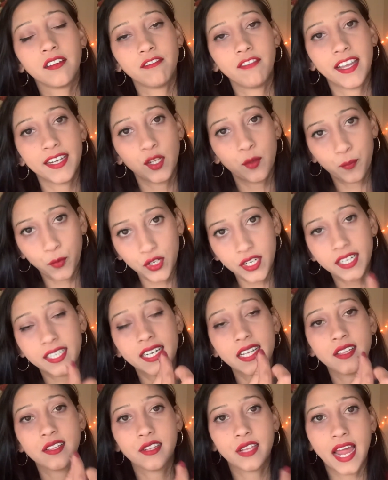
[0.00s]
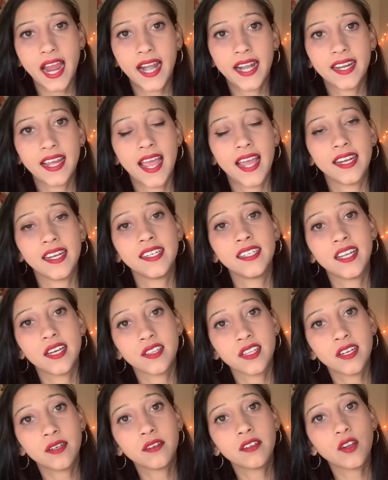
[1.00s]
you put it inside and it
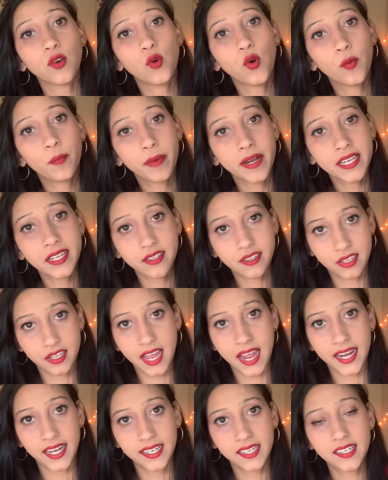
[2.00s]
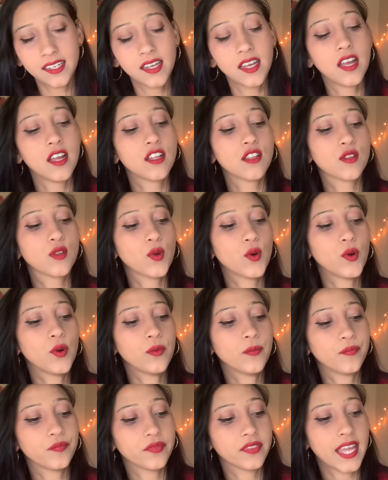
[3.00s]
doesn't open inside, so
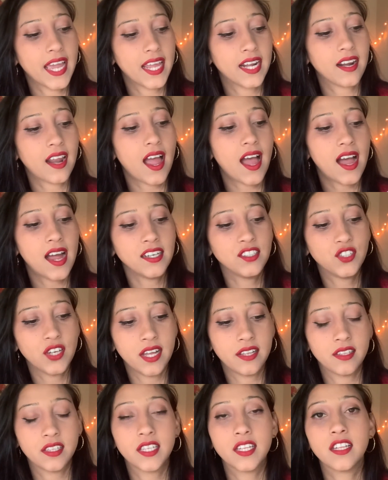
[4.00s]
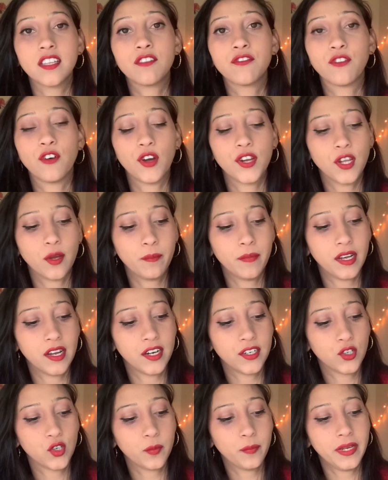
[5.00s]
there are chances for your blood
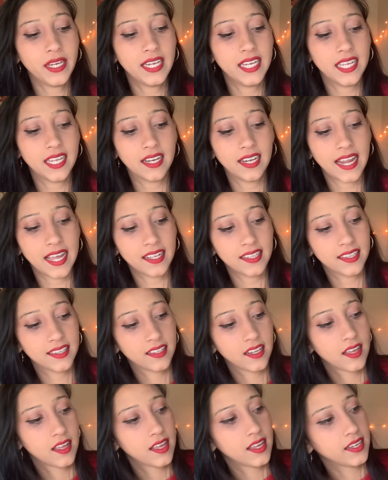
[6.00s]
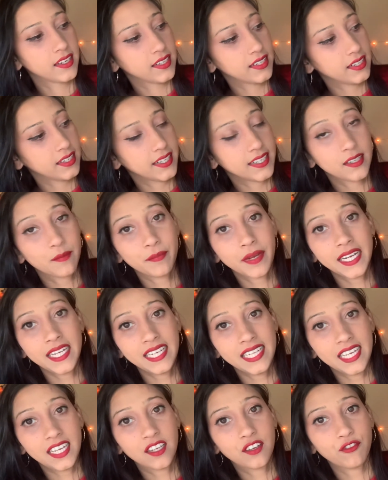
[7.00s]
to be leaked, like it may
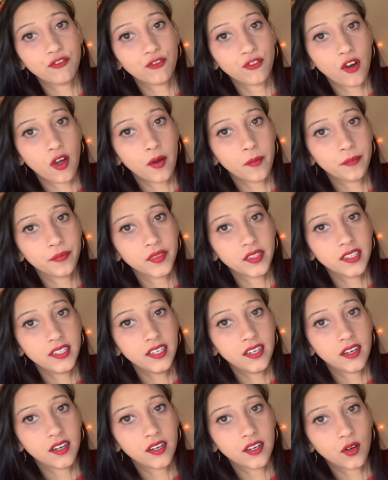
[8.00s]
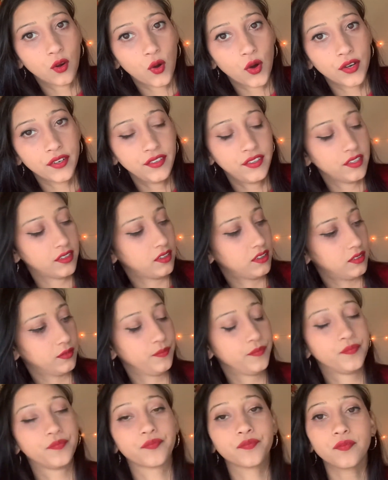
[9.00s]
leak from here or here.
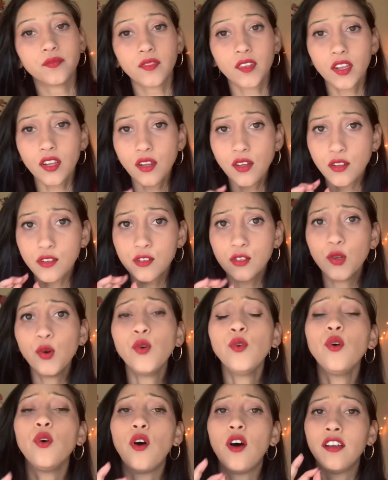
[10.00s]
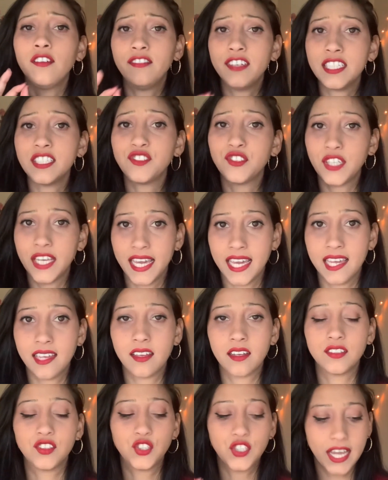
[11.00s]
So always
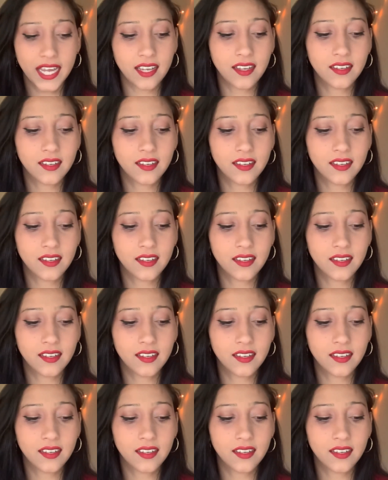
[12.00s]
check